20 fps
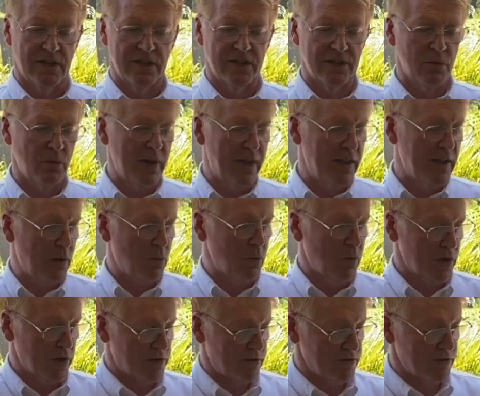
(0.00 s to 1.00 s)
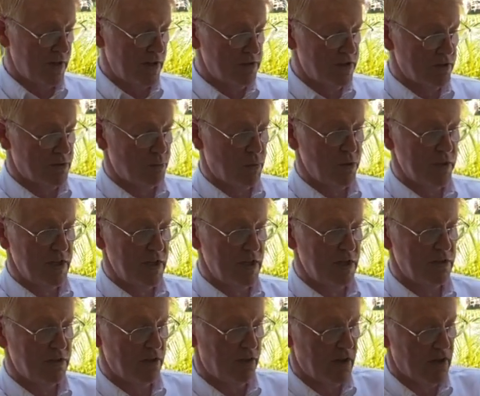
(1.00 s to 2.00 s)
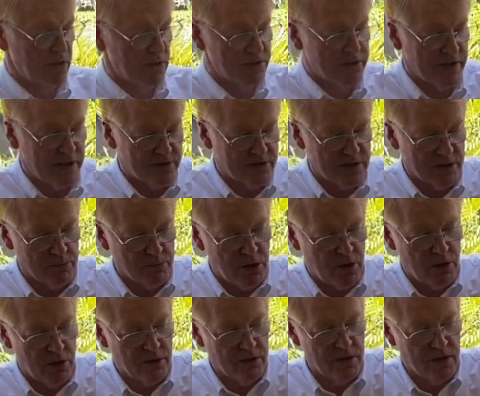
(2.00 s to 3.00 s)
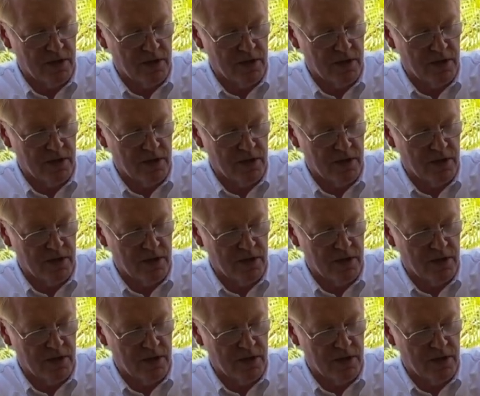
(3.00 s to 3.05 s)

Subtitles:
And the way that works is I just put it into auto sensing mode,